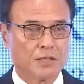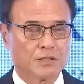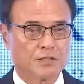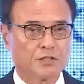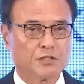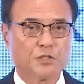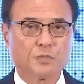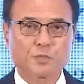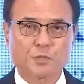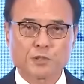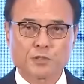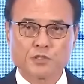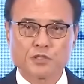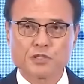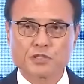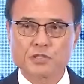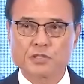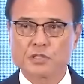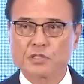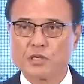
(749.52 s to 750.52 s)
to
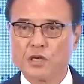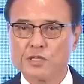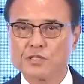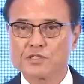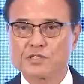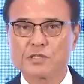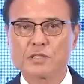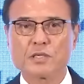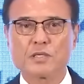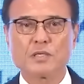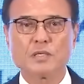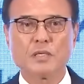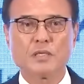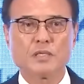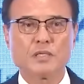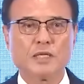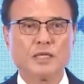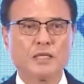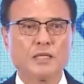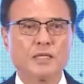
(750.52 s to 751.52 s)
produce goods
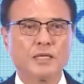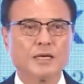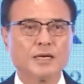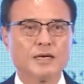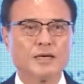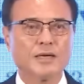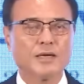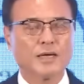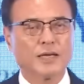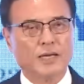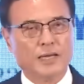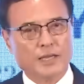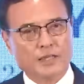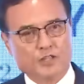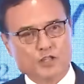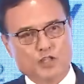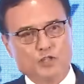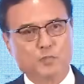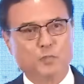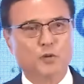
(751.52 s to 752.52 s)
in India and
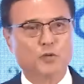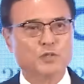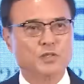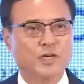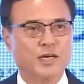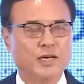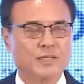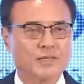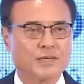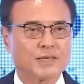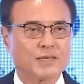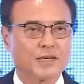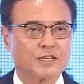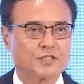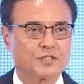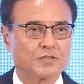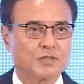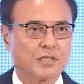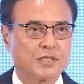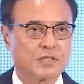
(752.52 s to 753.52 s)
export to other
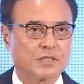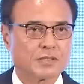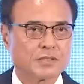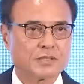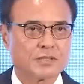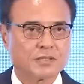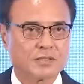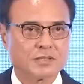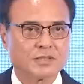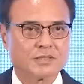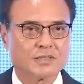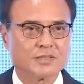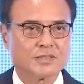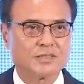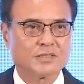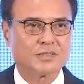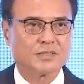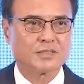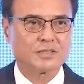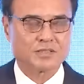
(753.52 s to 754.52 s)
countries.
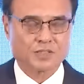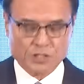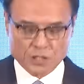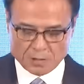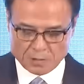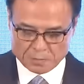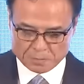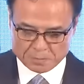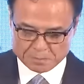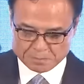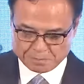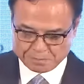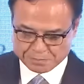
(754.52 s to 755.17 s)
So